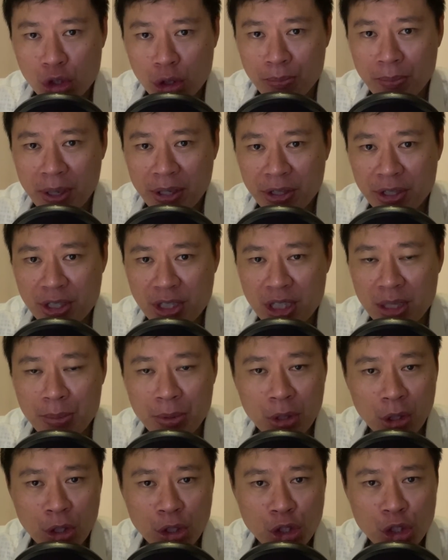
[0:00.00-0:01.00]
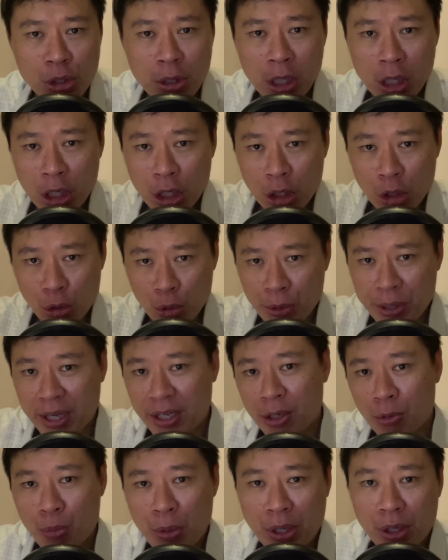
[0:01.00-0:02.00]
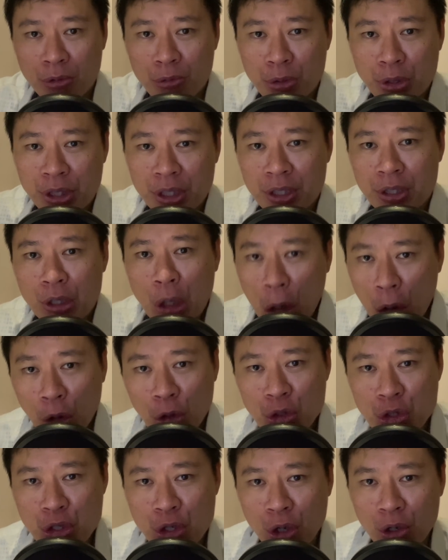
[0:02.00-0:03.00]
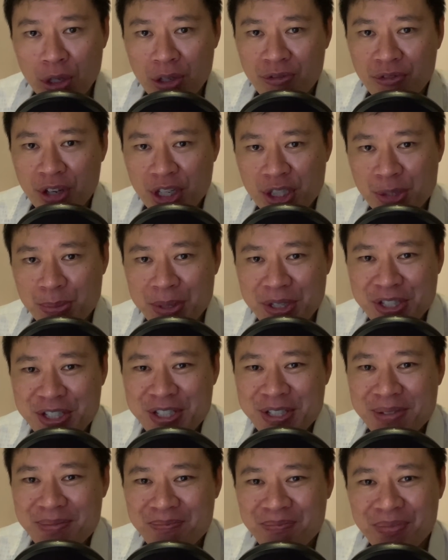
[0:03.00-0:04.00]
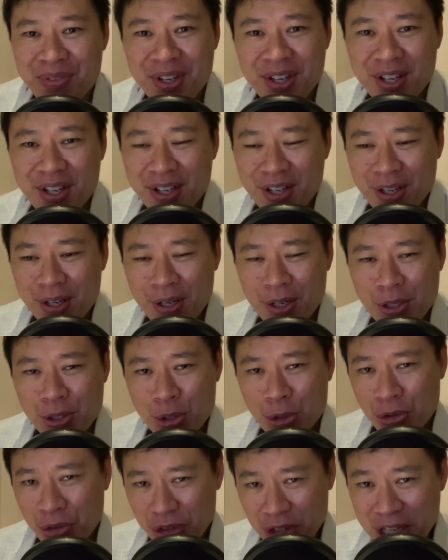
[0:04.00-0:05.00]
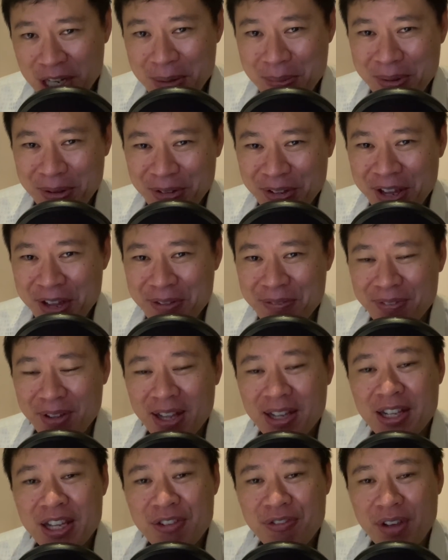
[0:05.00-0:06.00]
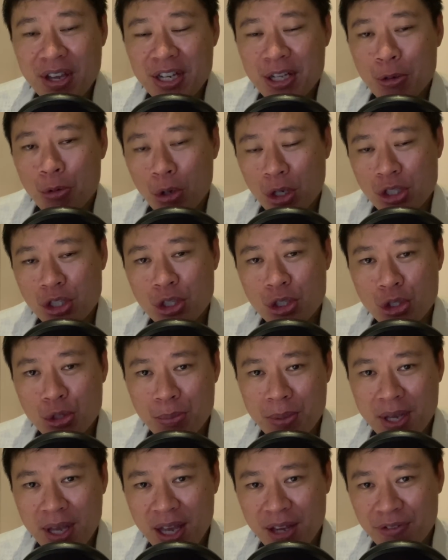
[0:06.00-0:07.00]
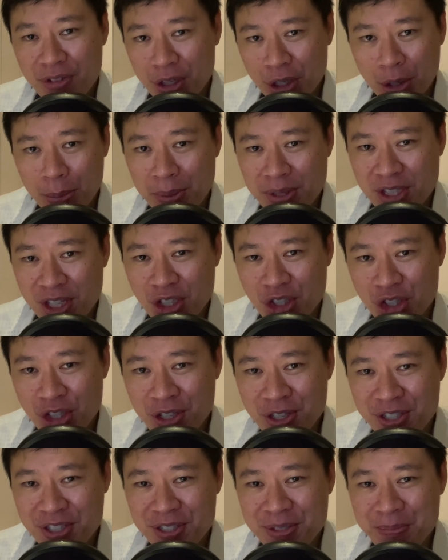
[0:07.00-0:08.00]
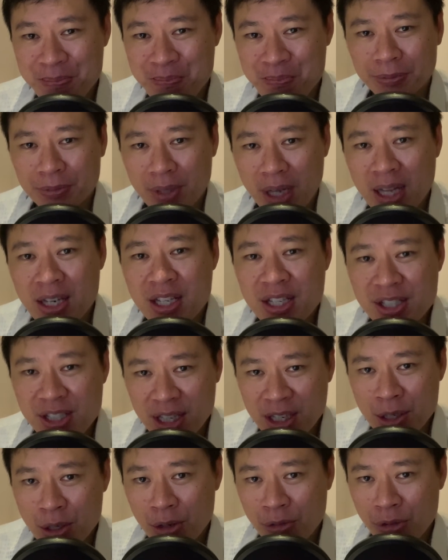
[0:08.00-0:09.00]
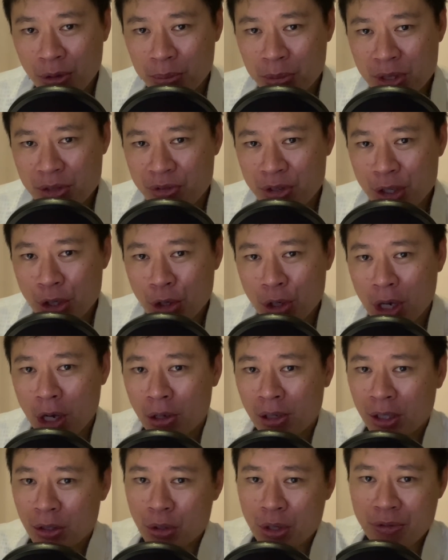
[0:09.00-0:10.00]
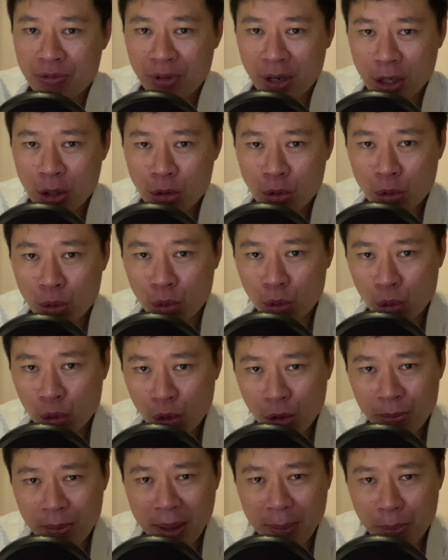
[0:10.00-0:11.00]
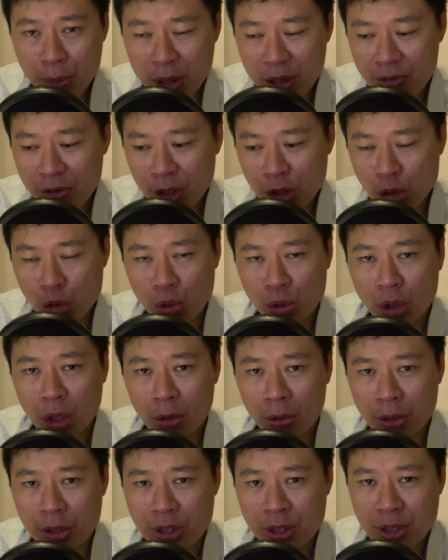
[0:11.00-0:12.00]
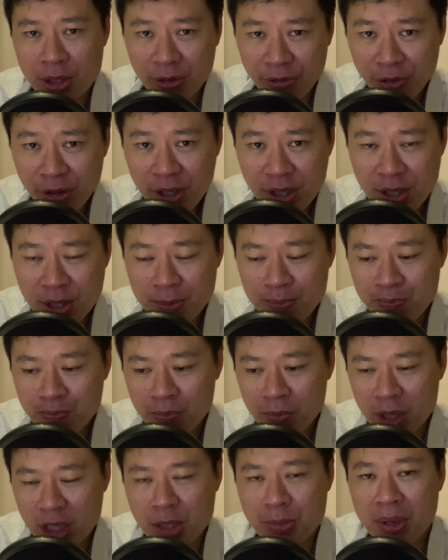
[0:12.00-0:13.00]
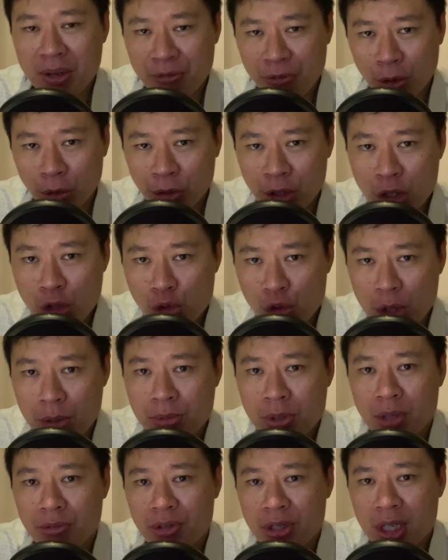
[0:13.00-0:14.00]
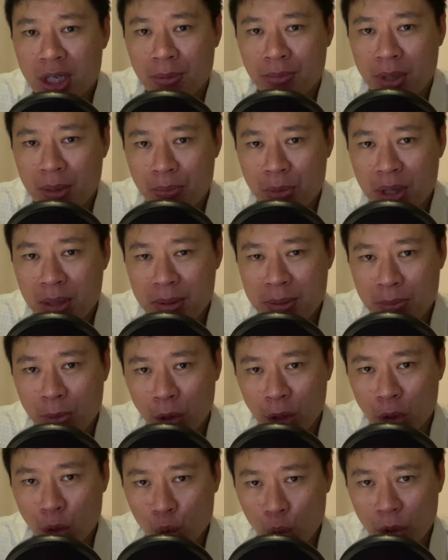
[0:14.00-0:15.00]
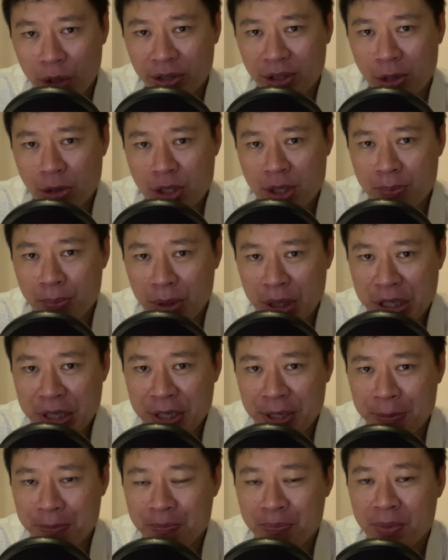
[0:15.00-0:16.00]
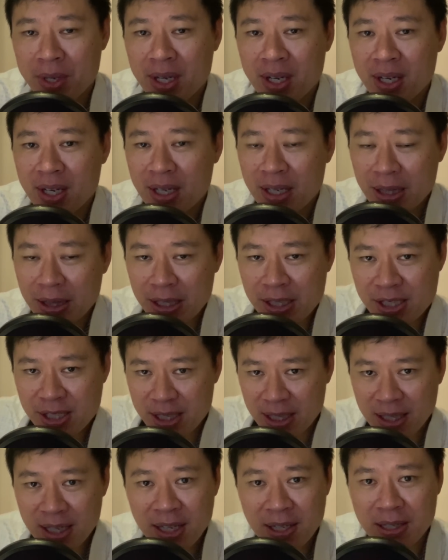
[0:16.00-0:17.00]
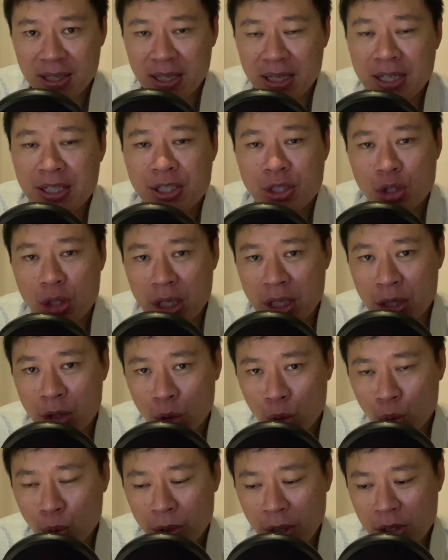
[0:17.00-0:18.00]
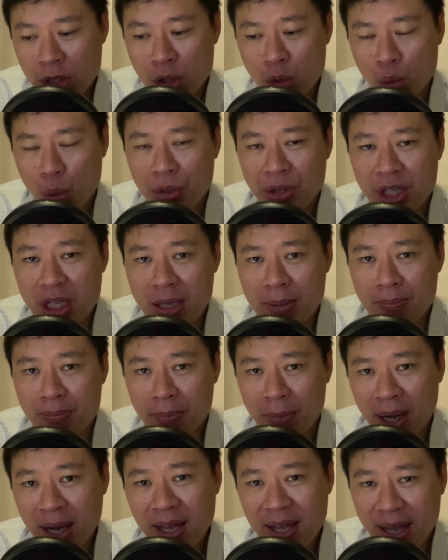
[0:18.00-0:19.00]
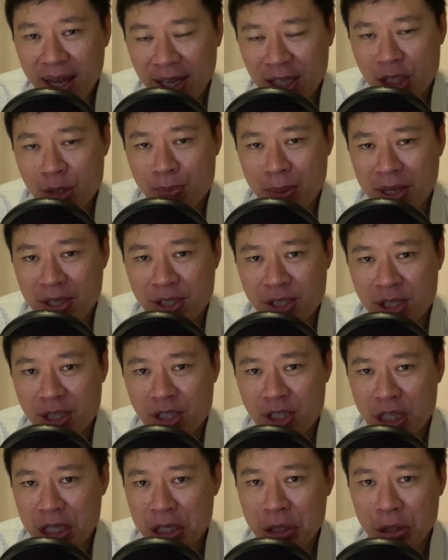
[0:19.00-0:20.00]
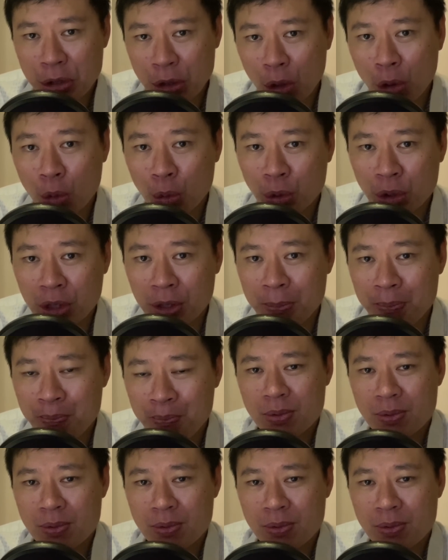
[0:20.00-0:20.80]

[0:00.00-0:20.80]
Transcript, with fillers: tremendously because you get a rate of return on your investments. So think about that and leave any questions you may have in the comment sections. And in signing off from this video, I would like to invite you to two of my previous tutorials. The first is my 14 streams of income that bring me more than 200,000 per year. The second is in 2020, my expenses in total.